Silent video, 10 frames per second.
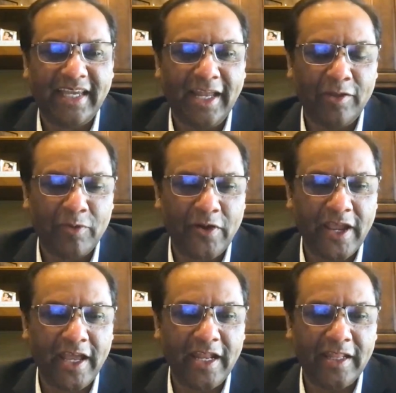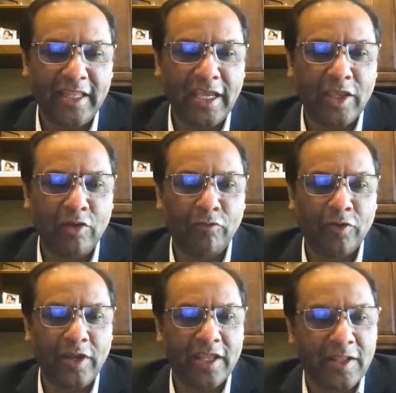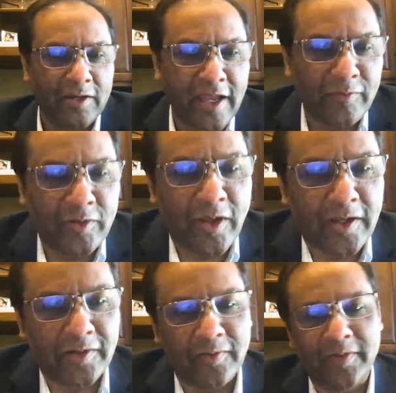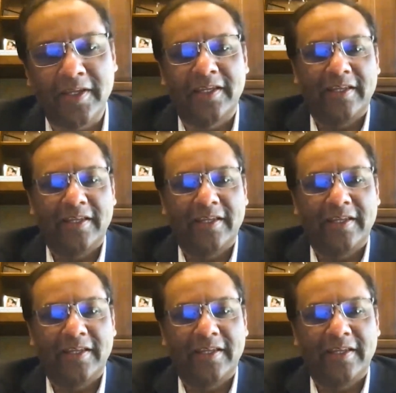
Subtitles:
Hello, Marianne, and thank you for taking the time to talking to me.